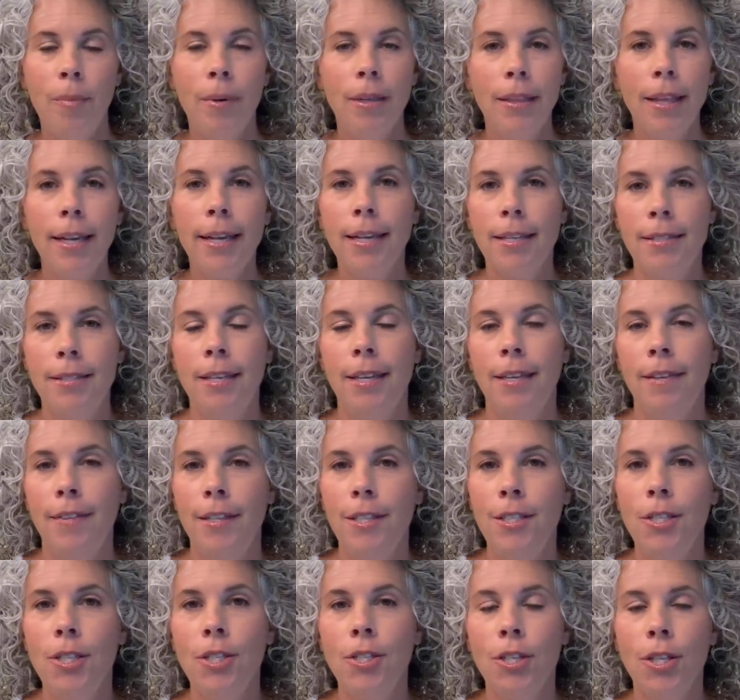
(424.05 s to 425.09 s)
And like I said,
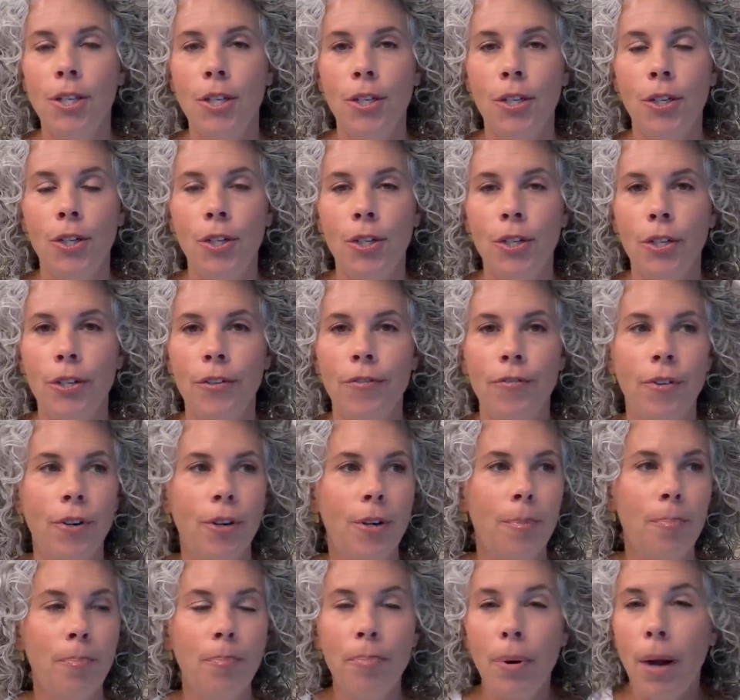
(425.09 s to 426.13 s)
this is gonna cook
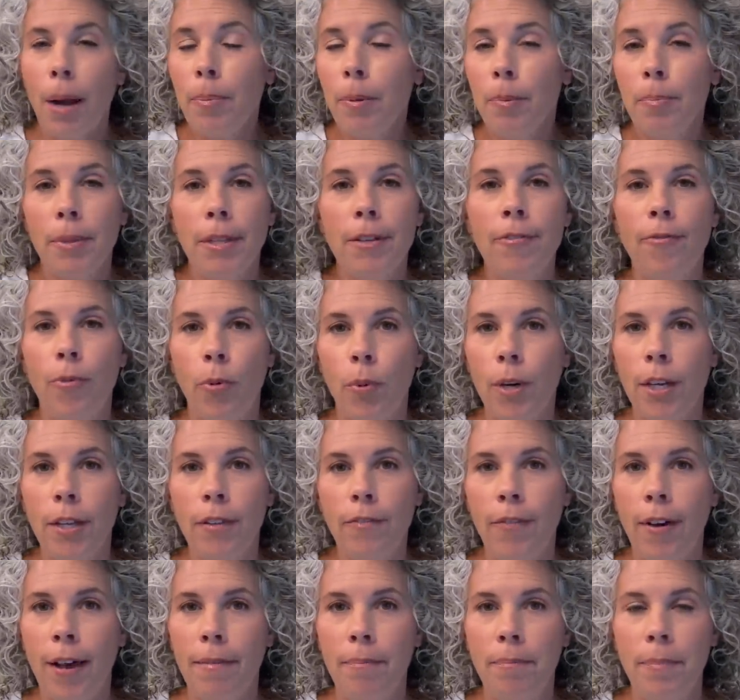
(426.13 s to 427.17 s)
for probably
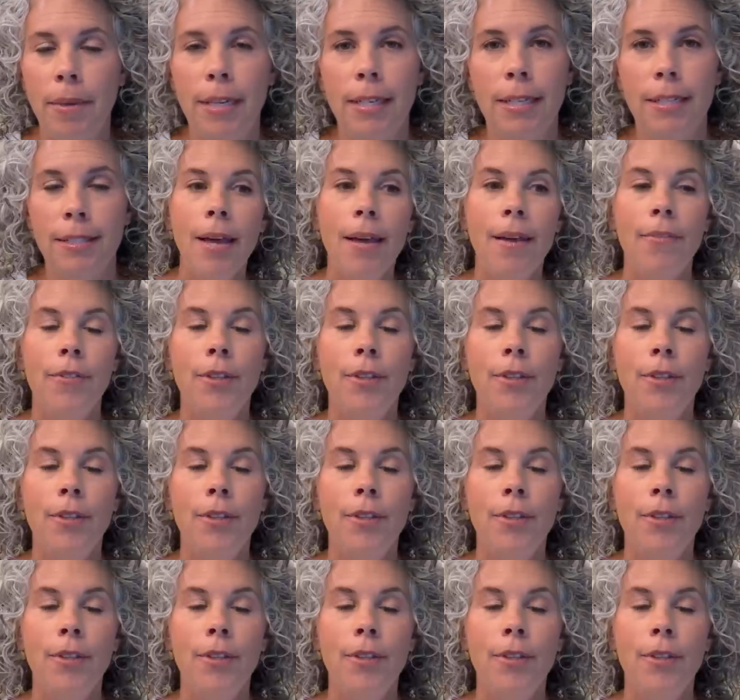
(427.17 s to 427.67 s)
45 minutes.